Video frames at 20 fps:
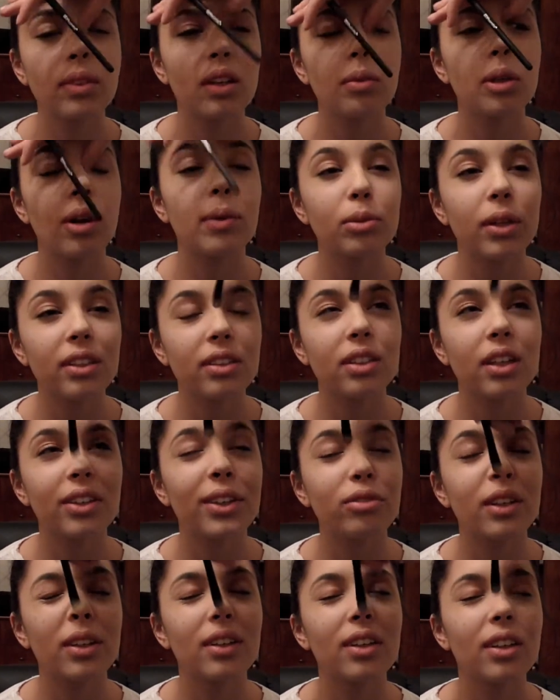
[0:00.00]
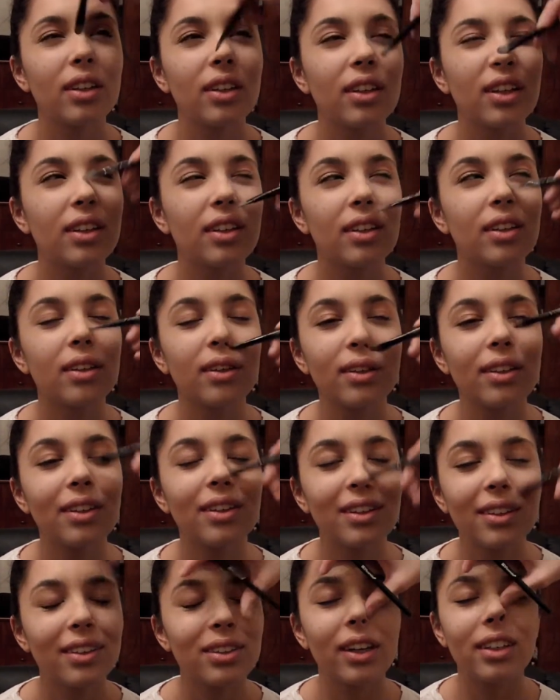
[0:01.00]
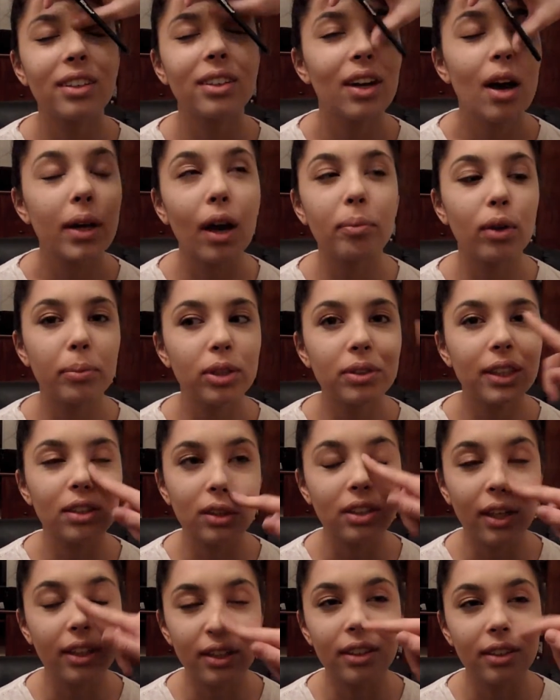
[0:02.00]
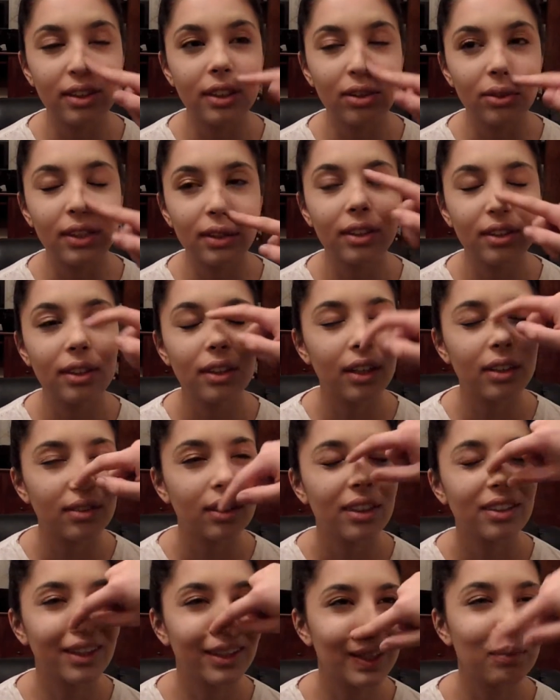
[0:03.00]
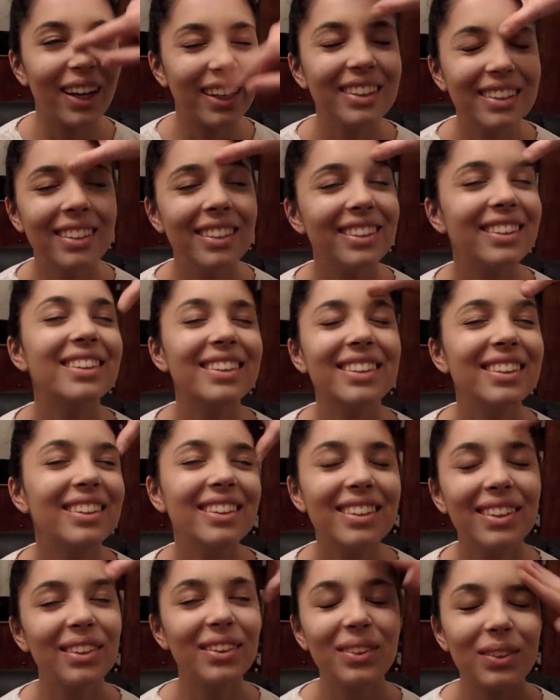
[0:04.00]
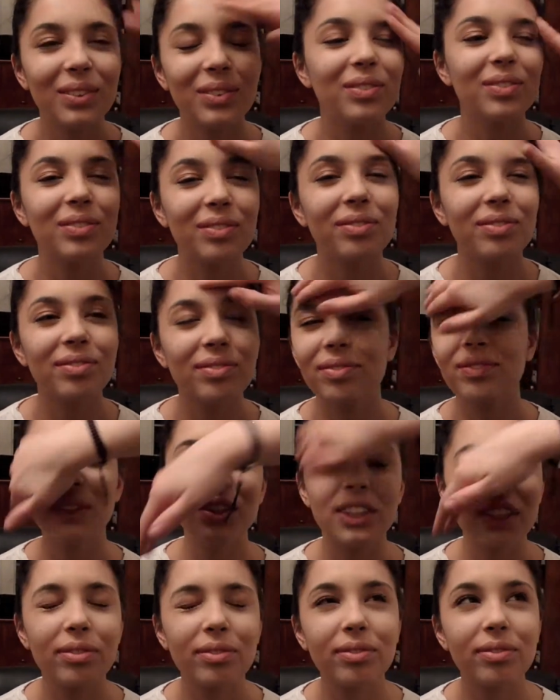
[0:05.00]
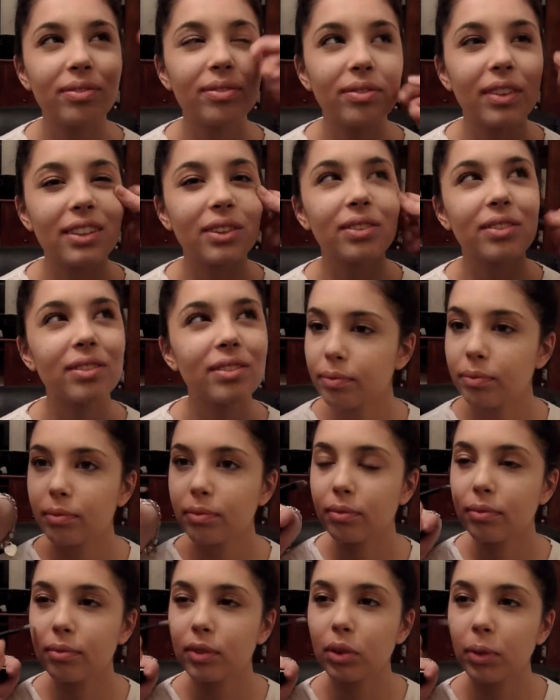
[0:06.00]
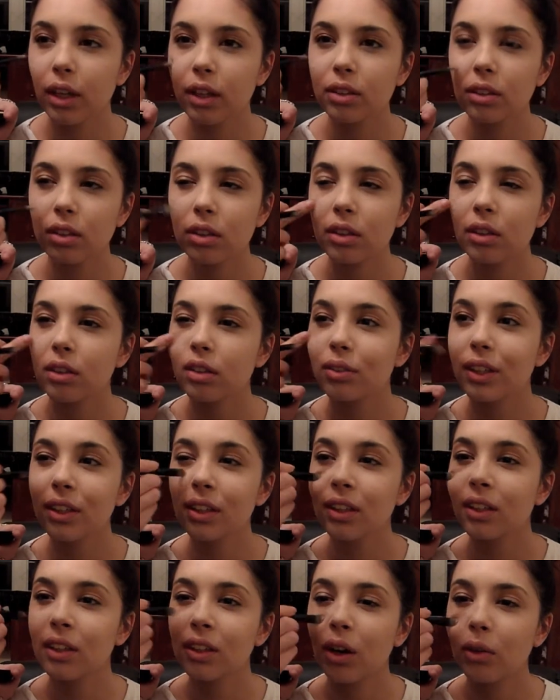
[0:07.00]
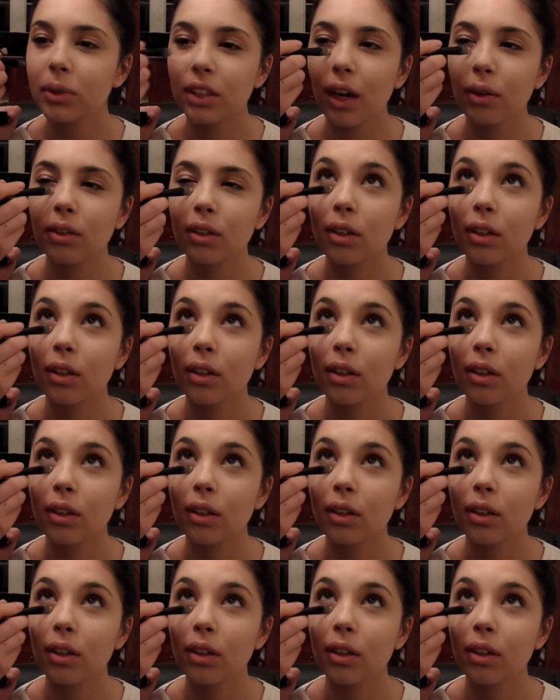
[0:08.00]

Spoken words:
to help conceal the acne and help make it more one tone for the blue because it's a little bit dispigmented.